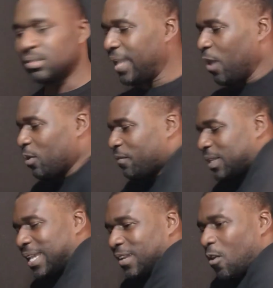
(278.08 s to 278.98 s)
They don't
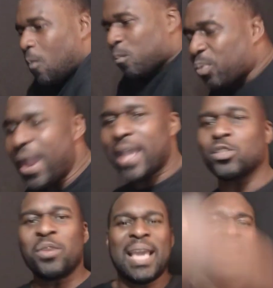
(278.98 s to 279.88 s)
even get no bread,
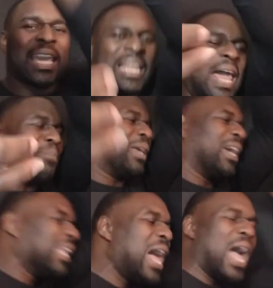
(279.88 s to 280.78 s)
so they gotta clap the
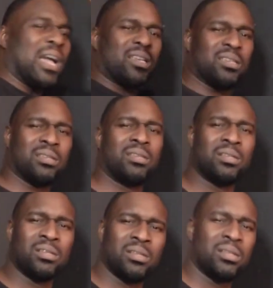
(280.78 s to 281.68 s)
Glock.
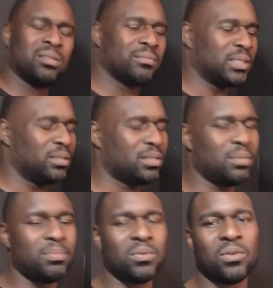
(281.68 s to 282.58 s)

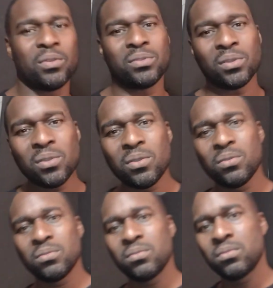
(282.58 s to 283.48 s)
Come on,
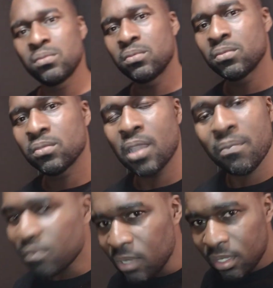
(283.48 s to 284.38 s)
dude.
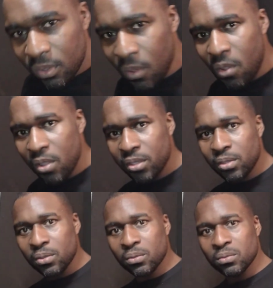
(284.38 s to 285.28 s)
I'm really on
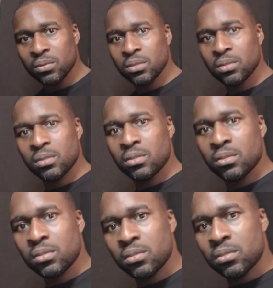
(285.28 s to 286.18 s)
you
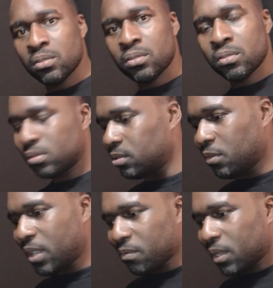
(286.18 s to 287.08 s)

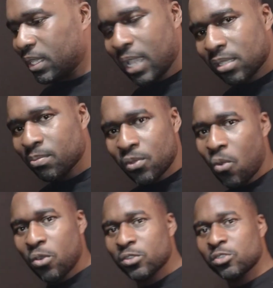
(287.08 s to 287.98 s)
you ain't really got them
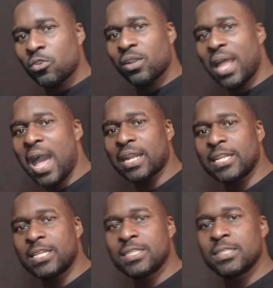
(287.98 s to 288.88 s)
corners on lock,
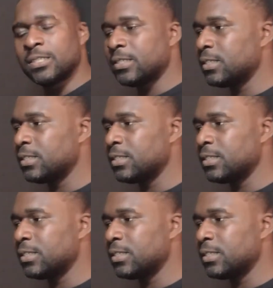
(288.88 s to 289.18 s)
nigga.